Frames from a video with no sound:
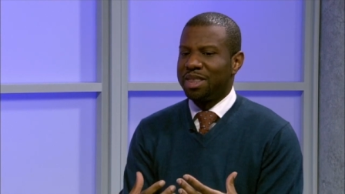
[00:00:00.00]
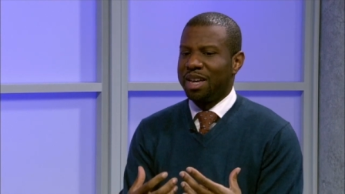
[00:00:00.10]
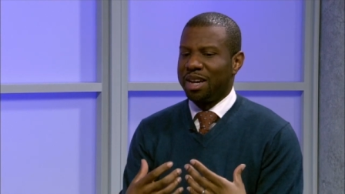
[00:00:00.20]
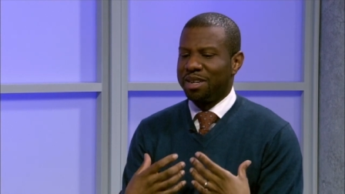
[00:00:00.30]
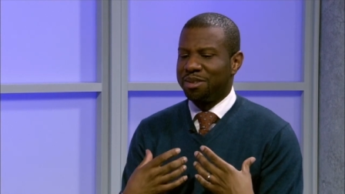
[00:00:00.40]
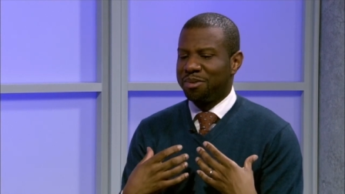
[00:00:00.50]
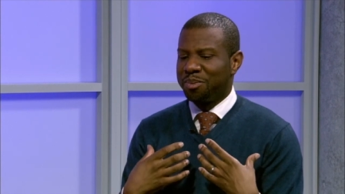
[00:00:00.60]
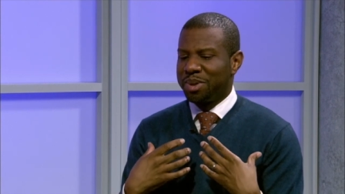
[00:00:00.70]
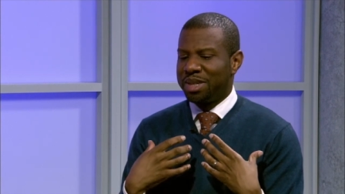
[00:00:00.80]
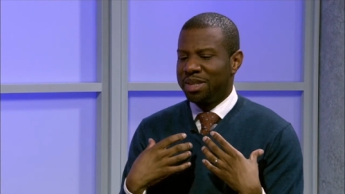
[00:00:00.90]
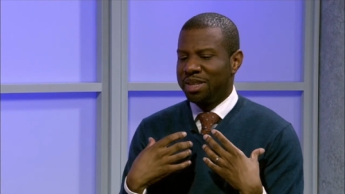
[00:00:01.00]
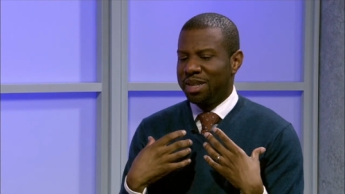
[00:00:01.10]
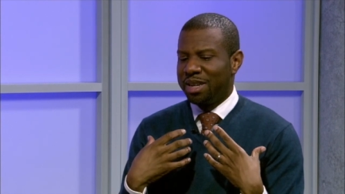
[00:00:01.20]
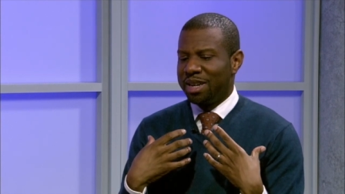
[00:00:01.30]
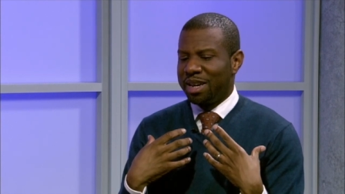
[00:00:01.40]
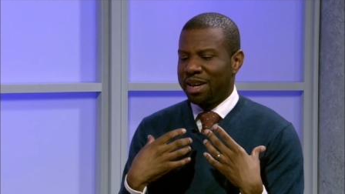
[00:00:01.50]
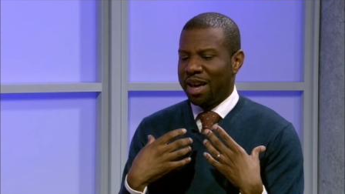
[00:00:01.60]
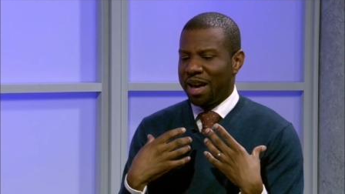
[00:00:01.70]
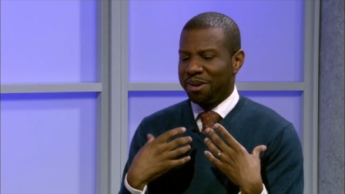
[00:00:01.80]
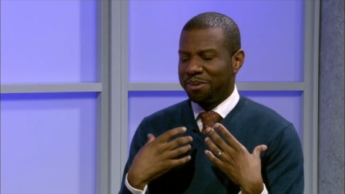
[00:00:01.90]
that we
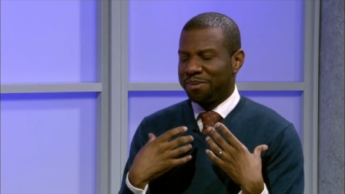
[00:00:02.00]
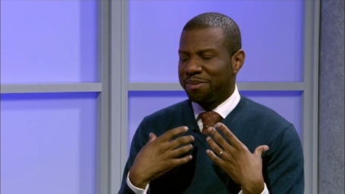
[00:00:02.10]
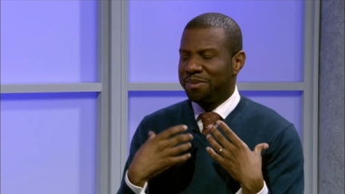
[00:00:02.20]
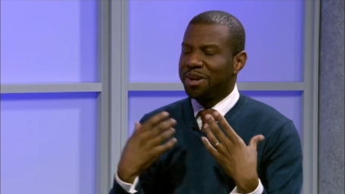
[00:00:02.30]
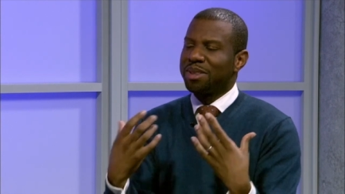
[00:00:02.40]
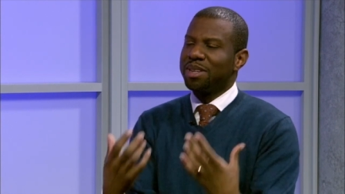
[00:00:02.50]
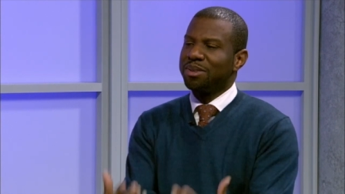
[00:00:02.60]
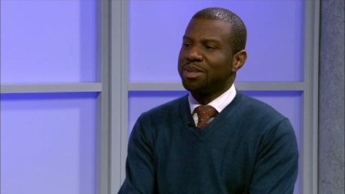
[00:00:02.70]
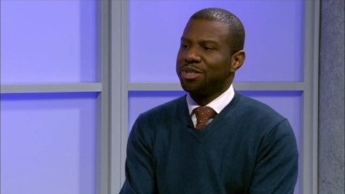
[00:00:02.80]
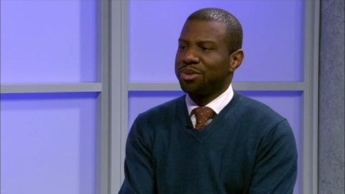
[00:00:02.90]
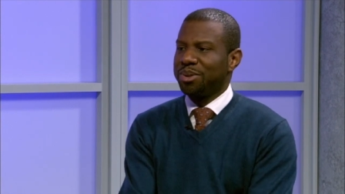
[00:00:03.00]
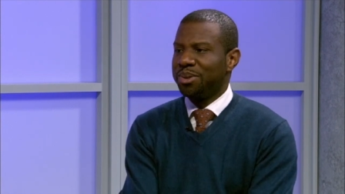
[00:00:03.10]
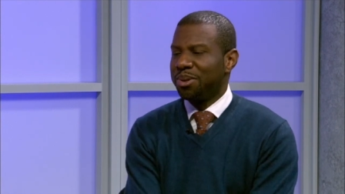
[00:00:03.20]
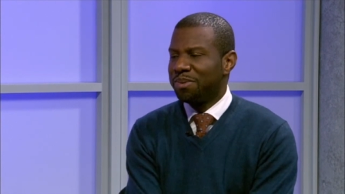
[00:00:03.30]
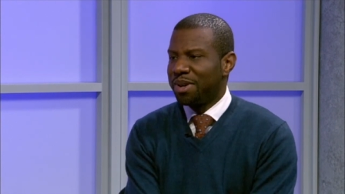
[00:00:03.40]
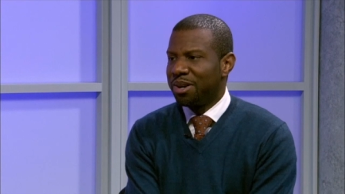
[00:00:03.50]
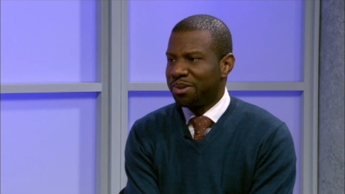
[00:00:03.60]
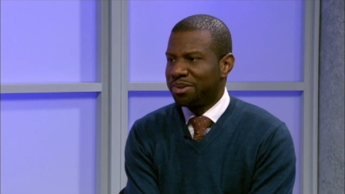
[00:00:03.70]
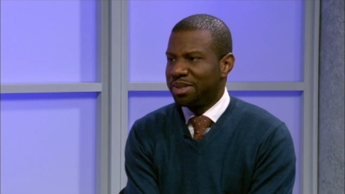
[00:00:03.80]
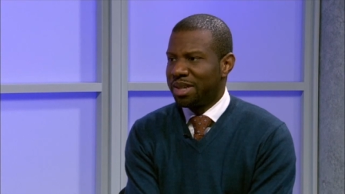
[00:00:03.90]
have very little control over our
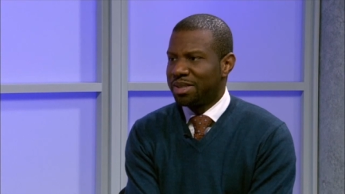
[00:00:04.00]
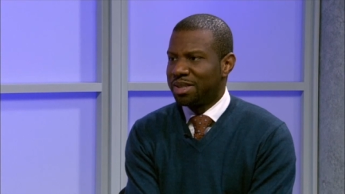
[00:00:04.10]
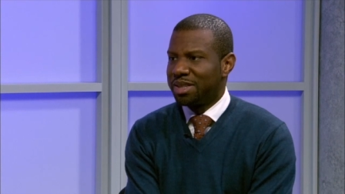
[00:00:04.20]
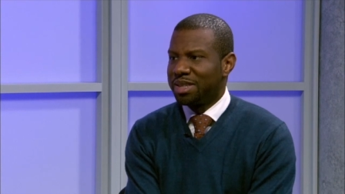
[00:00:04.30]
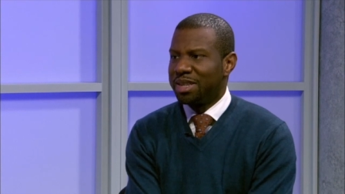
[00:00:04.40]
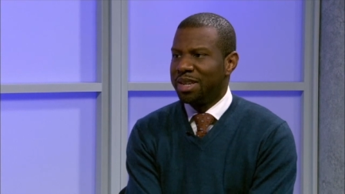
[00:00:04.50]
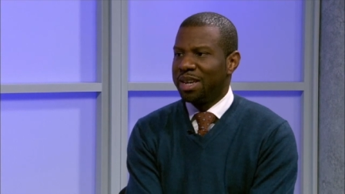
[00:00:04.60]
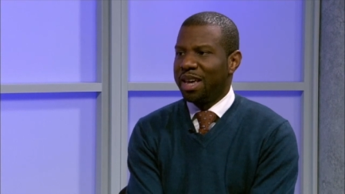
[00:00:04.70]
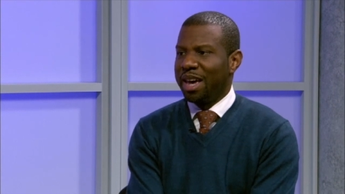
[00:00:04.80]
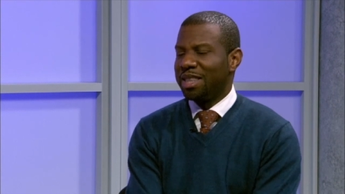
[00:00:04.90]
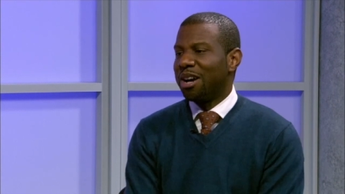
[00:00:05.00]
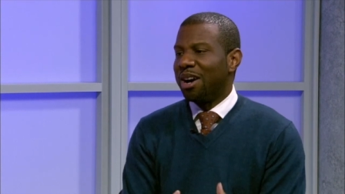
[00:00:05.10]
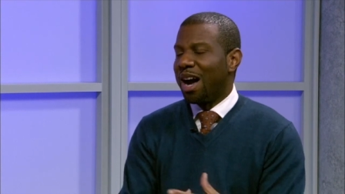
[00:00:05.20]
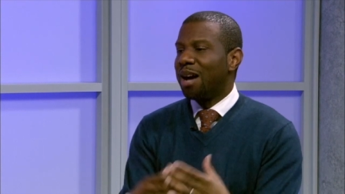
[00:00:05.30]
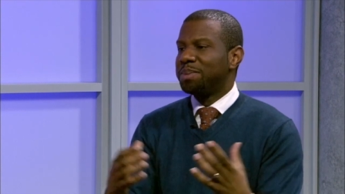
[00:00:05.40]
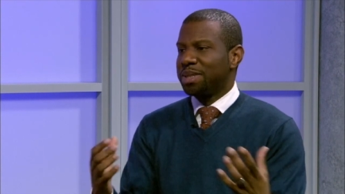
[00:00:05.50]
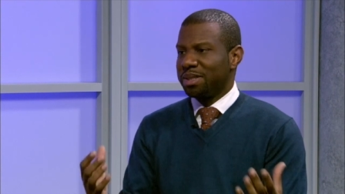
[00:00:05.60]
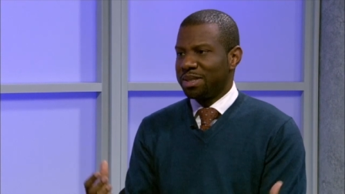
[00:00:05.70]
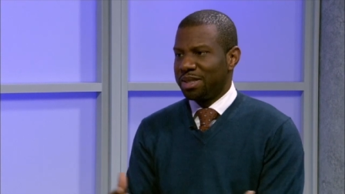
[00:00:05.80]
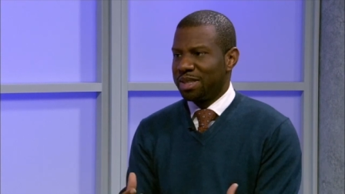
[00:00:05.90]
own destiny and our
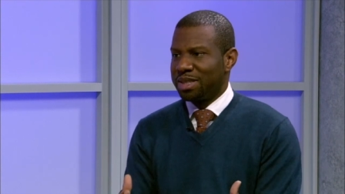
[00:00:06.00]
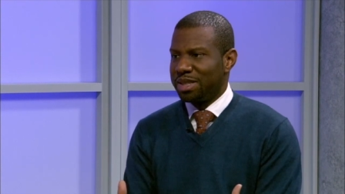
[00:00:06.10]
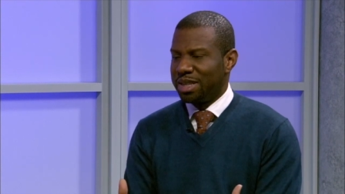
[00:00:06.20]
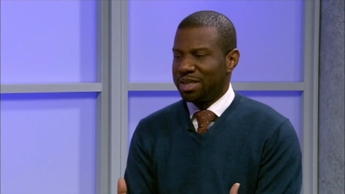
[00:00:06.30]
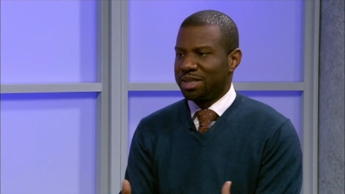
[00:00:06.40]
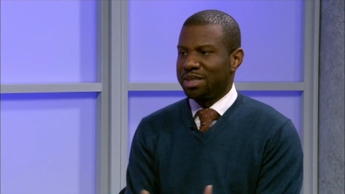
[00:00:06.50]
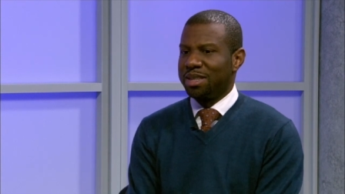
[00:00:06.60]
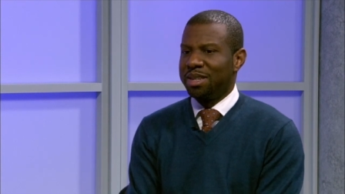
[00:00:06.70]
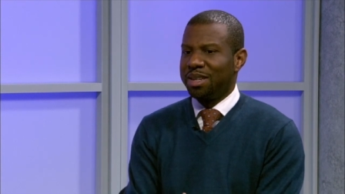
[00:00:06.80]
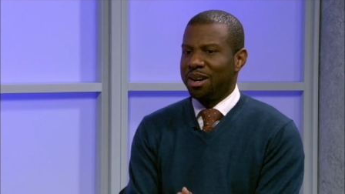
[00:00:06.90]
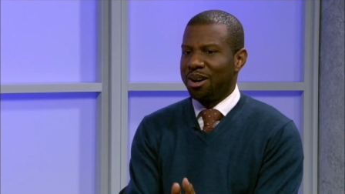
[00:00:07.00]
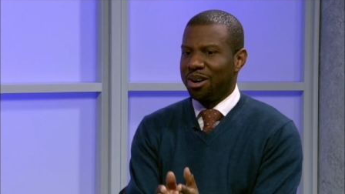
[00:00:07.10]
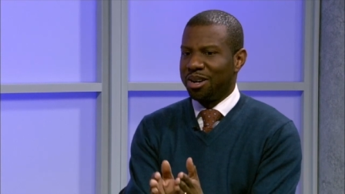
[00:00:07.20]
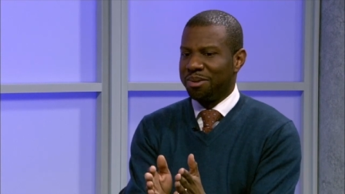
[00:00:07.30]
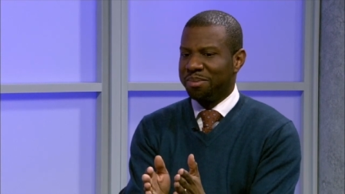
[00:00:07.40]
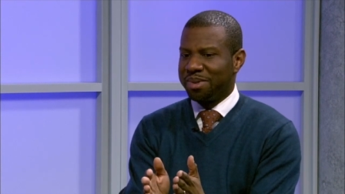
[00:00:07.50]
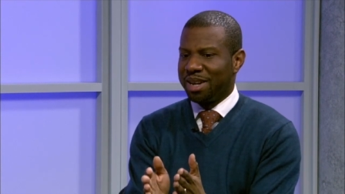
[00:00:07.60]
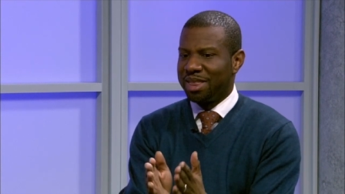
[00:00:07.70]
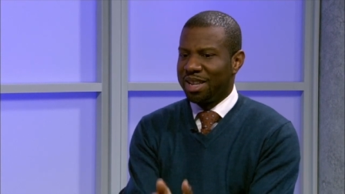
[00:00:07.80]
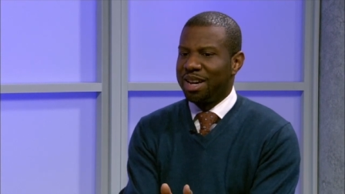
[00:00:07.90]
options in this nation are
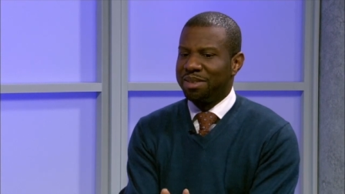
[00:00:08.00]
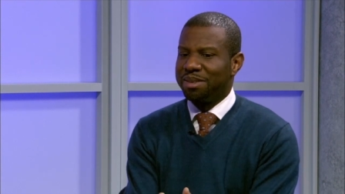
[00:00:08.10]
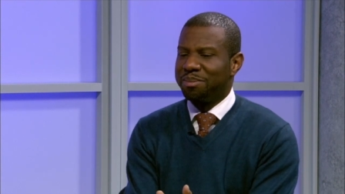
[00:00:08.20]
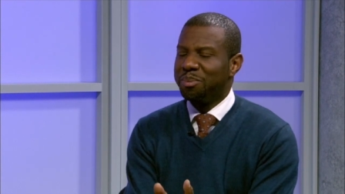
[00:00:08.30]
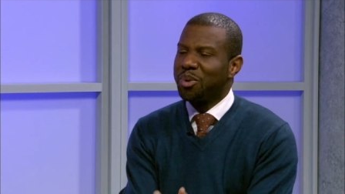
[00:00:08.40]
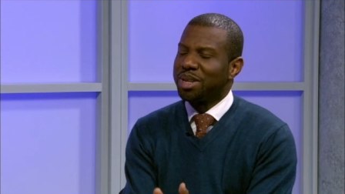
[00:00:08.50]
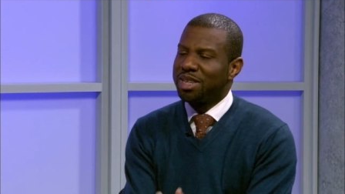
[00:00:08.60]
a lot more